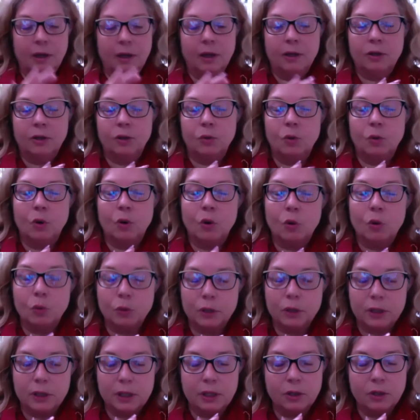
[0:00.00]
you hold
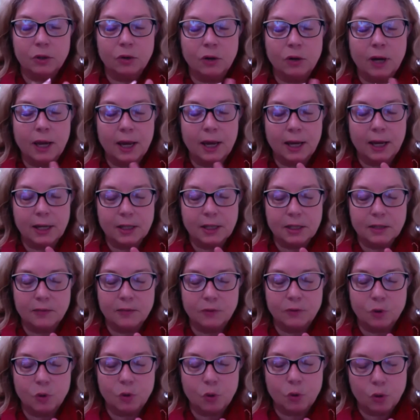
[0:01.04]
it in your hands, of
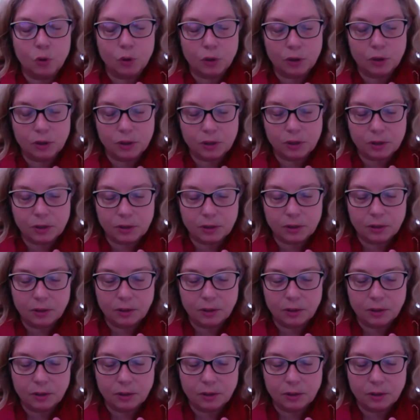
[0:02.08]
course.